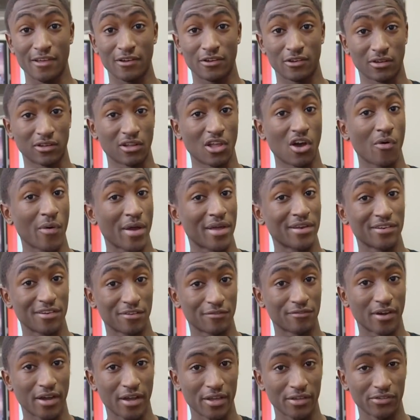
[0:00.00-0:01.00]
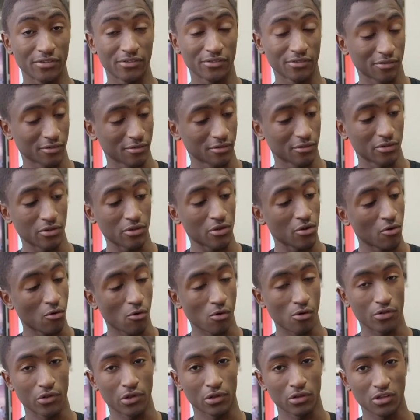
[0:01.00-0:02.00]
end low-end device
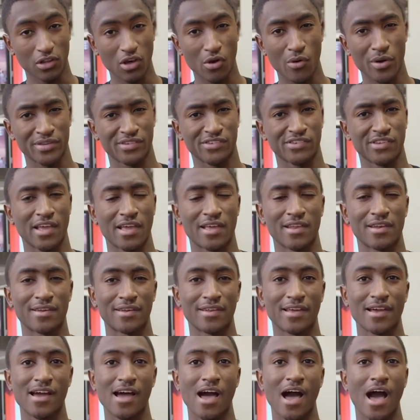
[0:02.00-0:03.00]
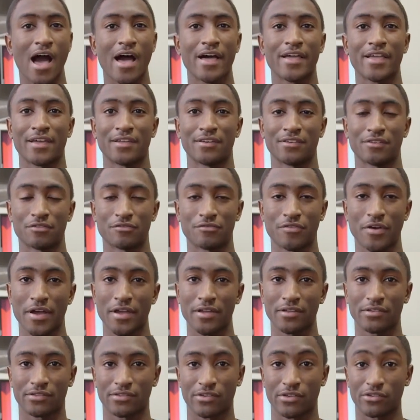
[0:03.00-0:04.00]
or the lowest end high-end
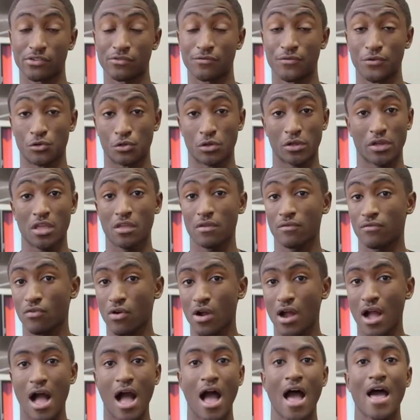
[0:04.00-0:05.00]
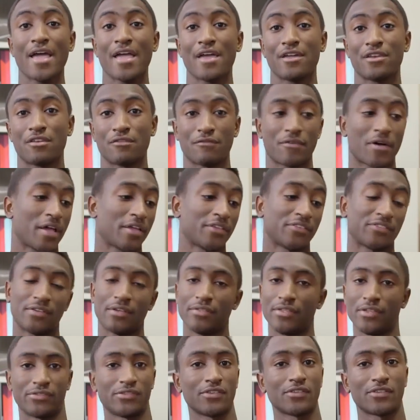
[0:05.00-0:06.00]
device? Because if you're looking for a high-end device,
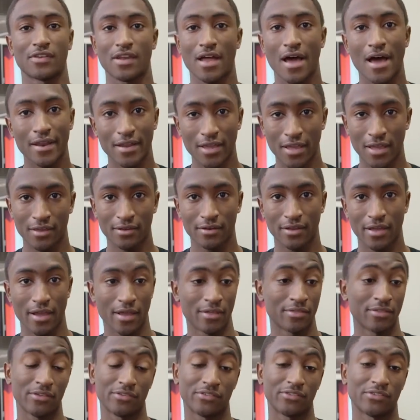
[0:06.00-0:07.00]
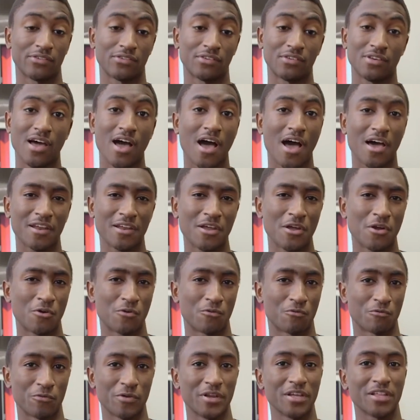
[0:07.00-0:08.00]
this is not it. And this is not
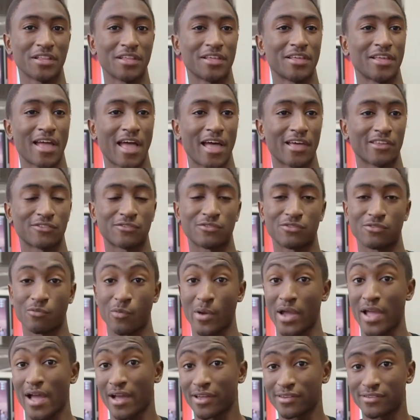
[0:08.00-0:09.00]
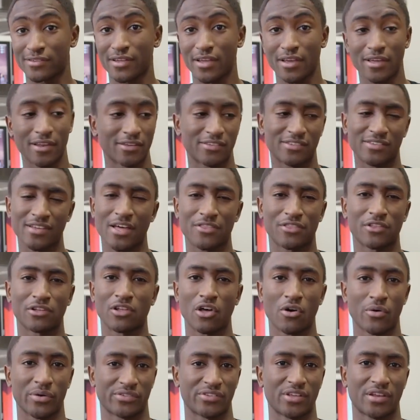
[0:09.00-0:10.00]
really, as the way I see it, it's not the
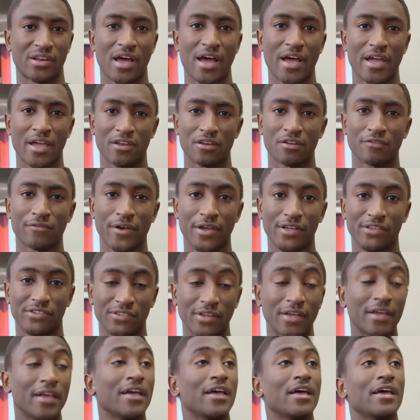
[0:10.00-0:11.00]
lowest end high-end device.